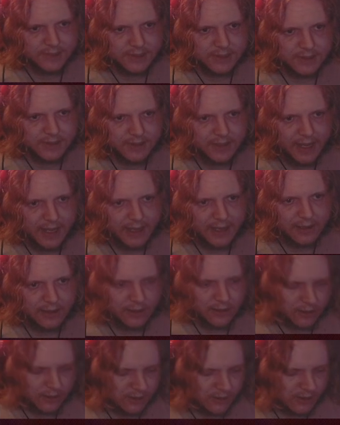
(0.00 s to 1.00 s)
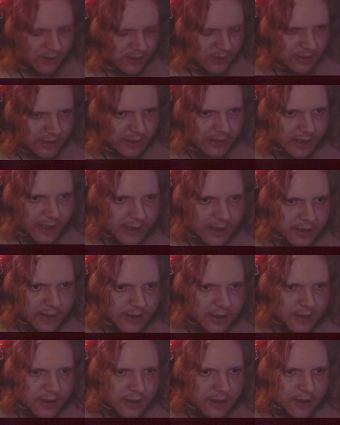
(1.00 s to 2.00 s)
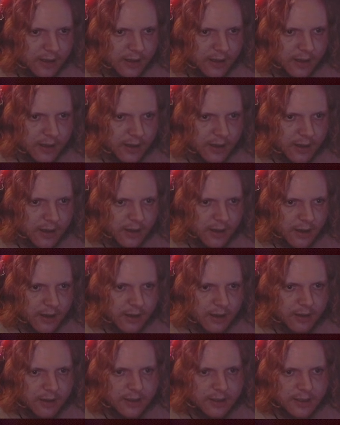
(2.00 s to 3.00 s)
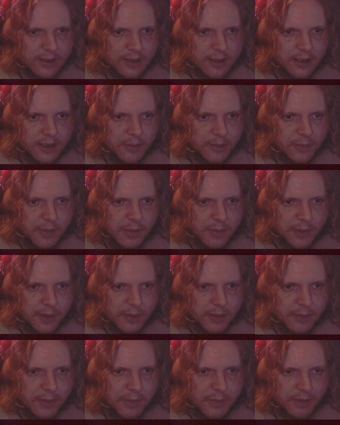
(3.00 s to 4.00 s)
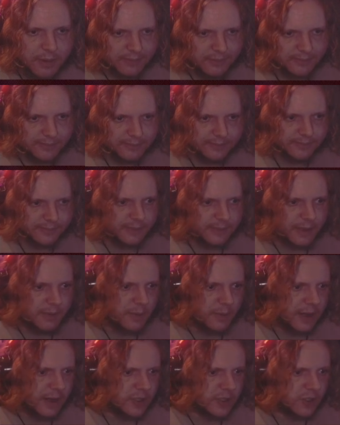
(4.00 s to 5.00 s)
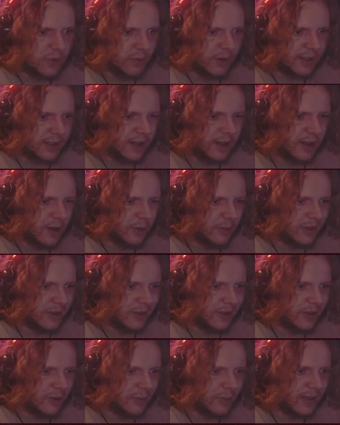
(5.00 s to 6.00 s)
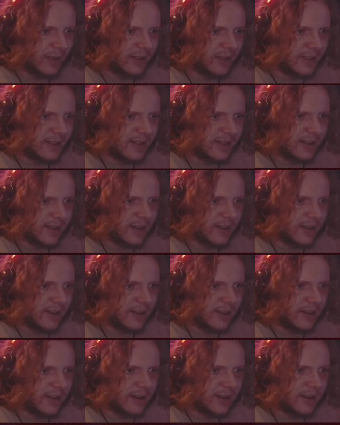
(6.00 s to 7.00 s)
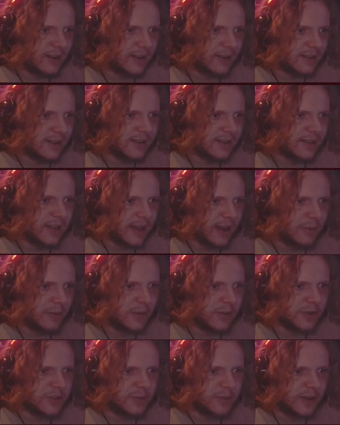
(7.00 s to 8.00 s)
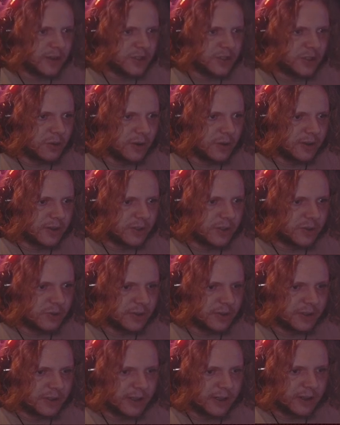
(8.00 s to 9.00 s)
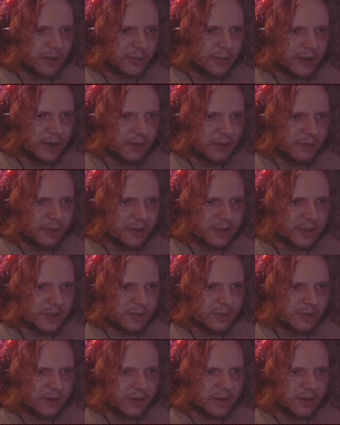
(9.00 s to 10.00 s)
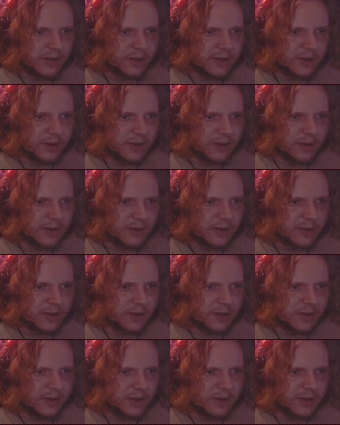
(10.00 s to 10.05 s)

That looks like... maybe Magic Wand can help me a little bit. Let's see. Let's see how much Magic Wand is willing to help me out with this one.